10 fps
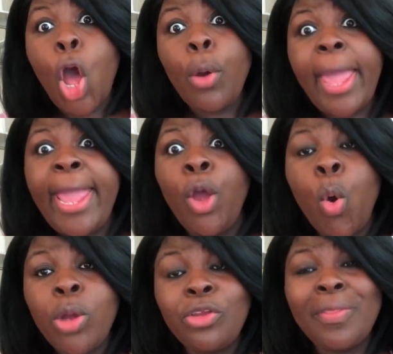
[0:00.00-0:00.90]
Okay,
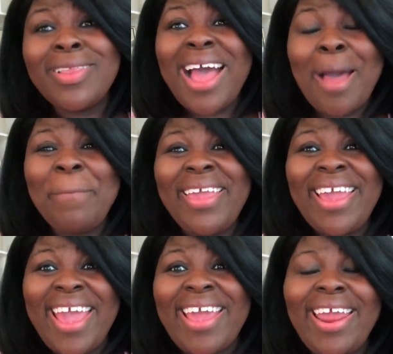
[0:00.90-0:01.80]
on to the
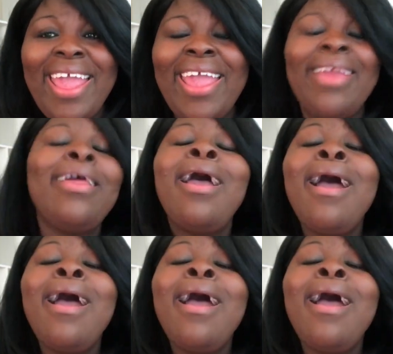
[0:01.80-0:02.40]
topic at hand.